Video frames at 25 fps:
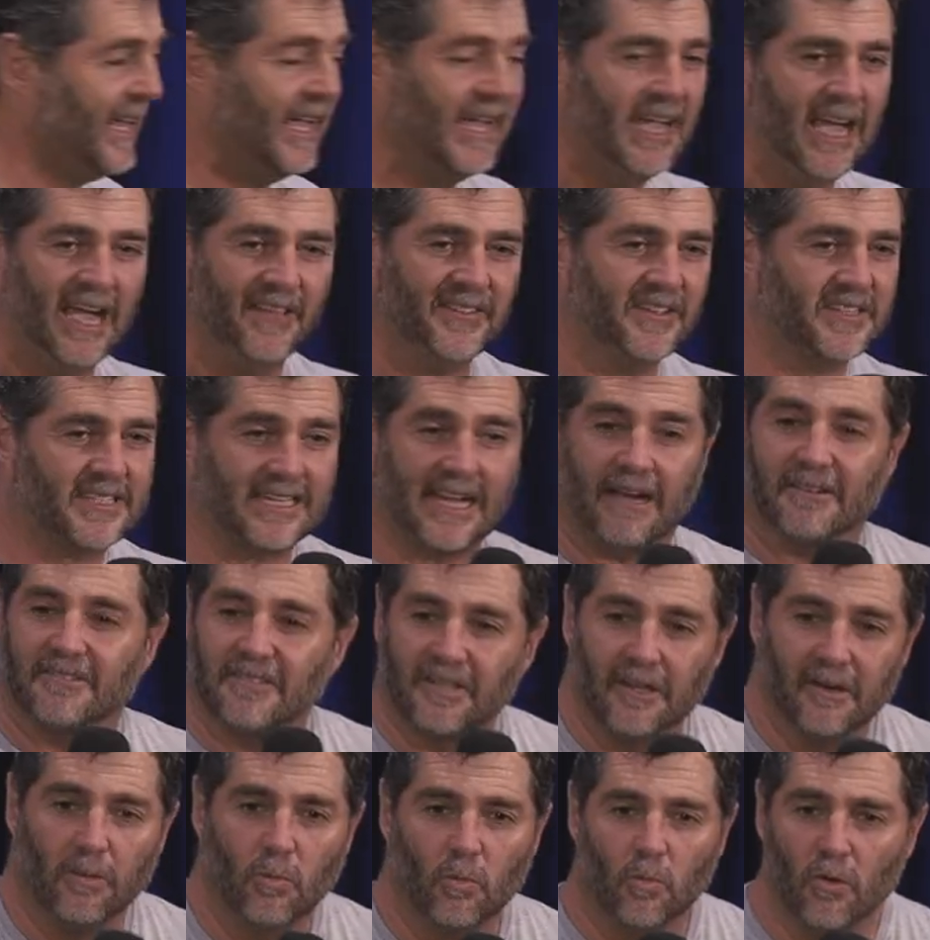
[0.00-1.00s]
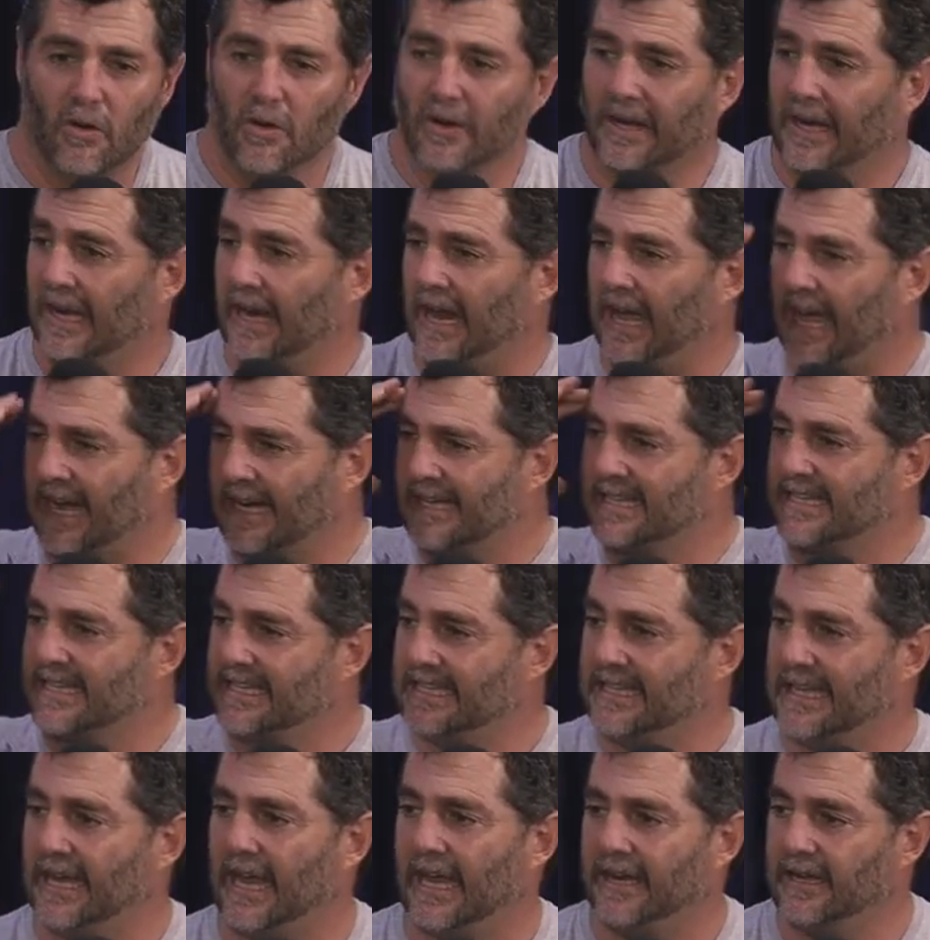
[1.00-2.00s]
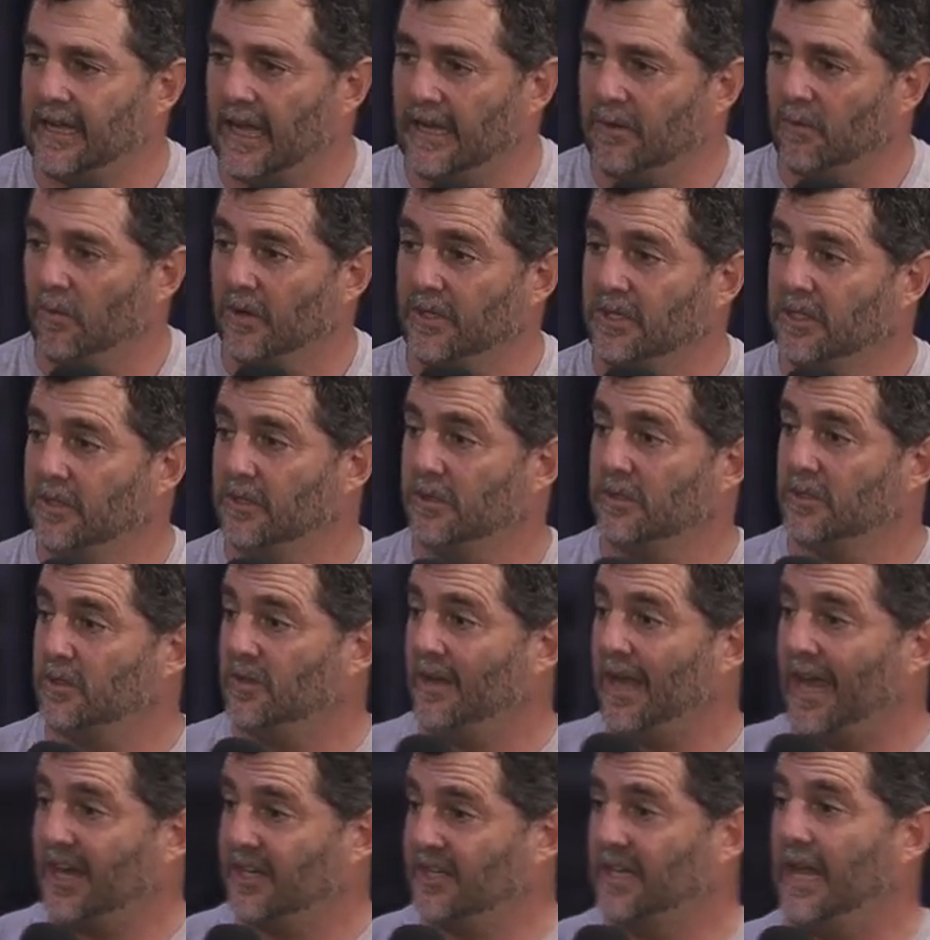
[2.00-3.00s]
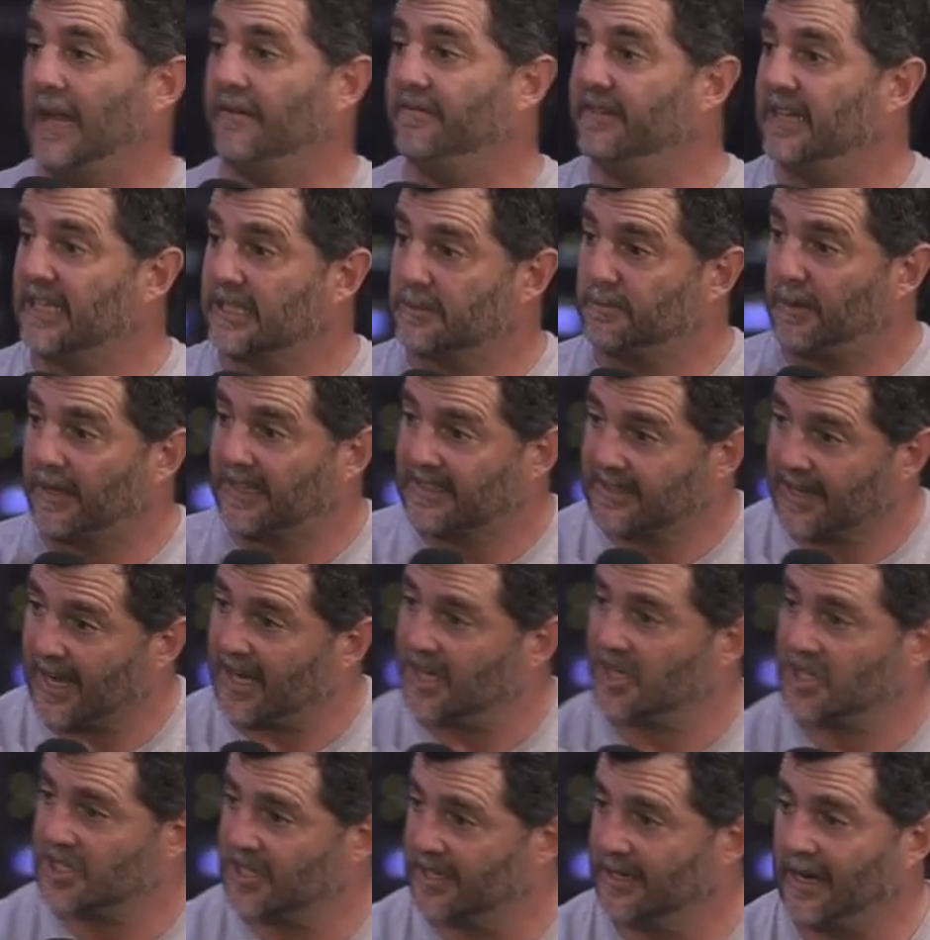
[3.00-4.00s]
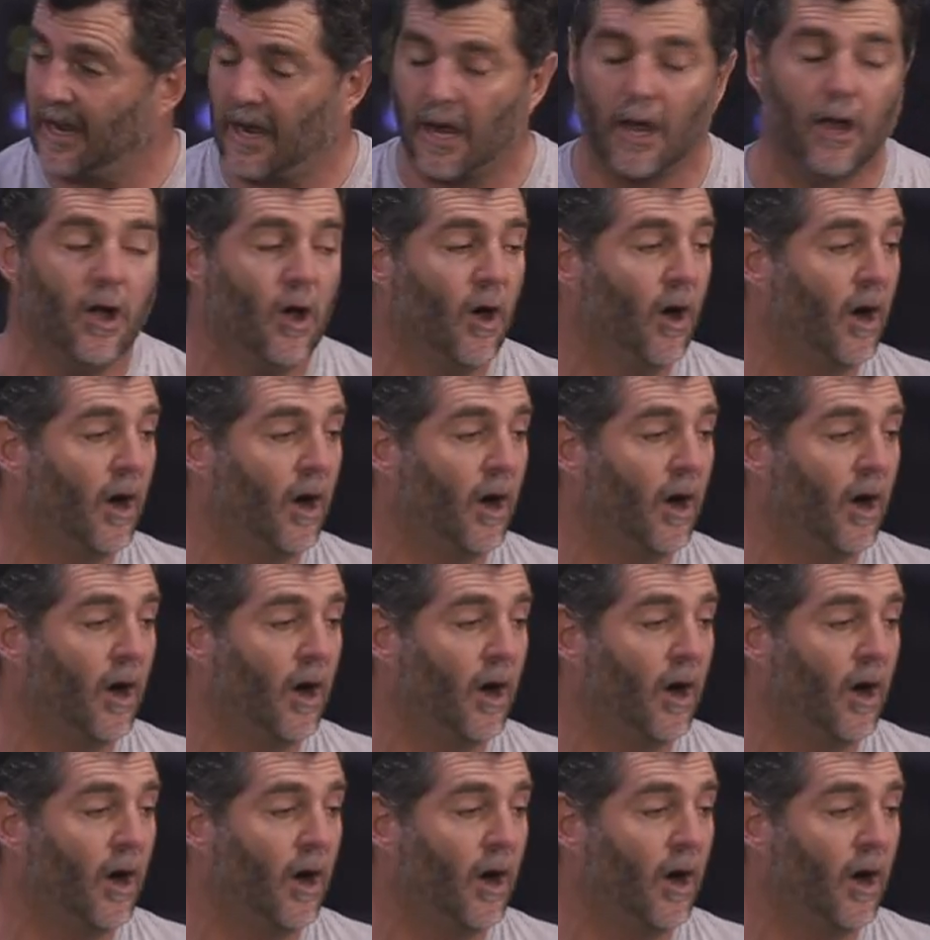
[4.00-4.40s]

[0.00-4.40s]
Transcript: and, and this is how it's going to work. And I can see, and, and what you do is you actually have an expectation now